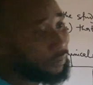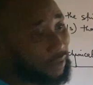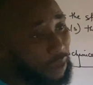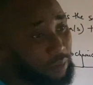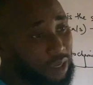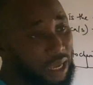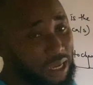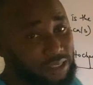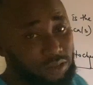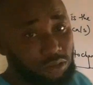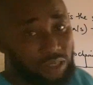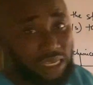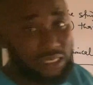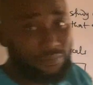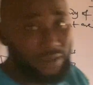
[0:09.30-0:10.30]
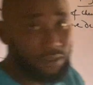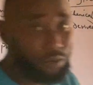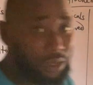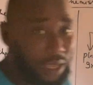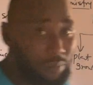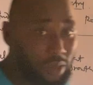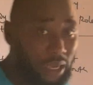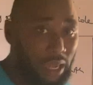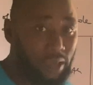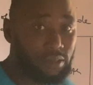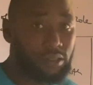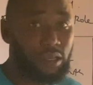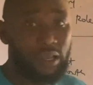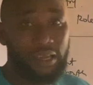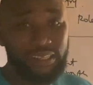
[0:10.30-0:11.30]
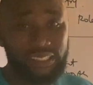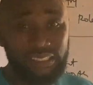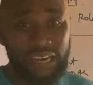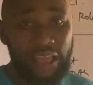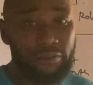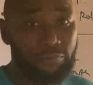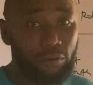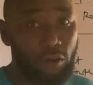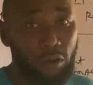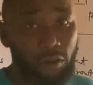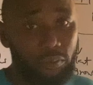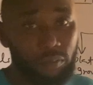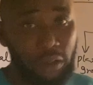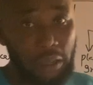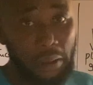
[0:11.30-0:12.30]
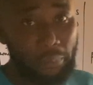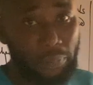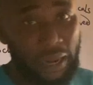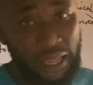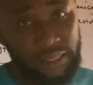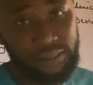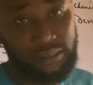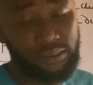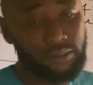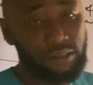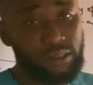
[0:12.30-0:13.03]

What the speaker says: chemicals known as phytochemicals derived from plants.